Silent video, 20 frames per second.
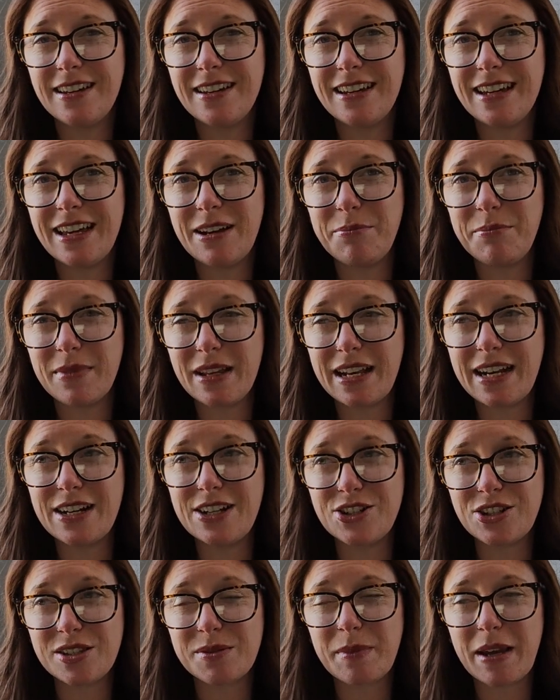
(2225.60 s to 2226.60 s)
And it
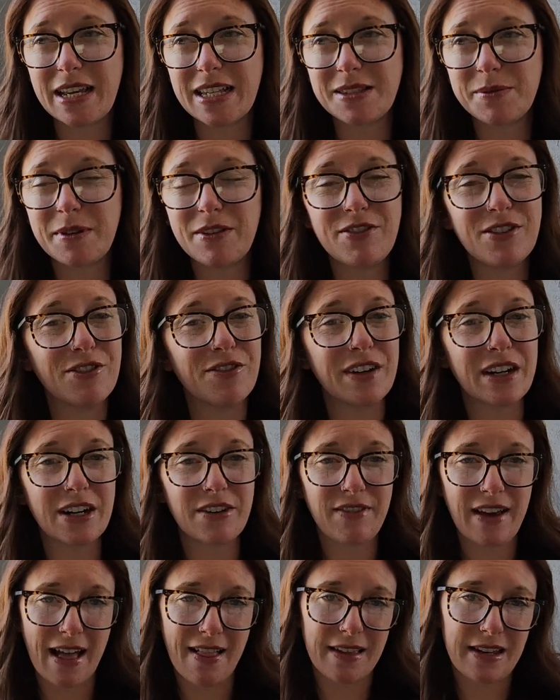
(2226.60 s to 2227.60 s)
just makes me feel very
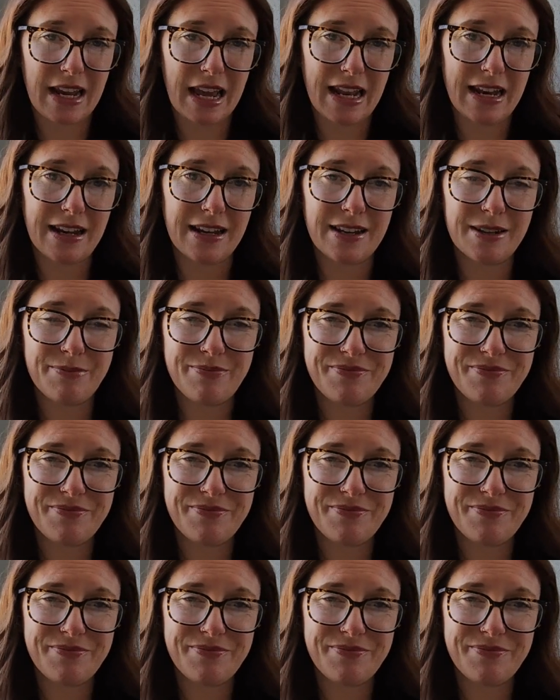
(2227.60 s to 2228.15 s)
validated.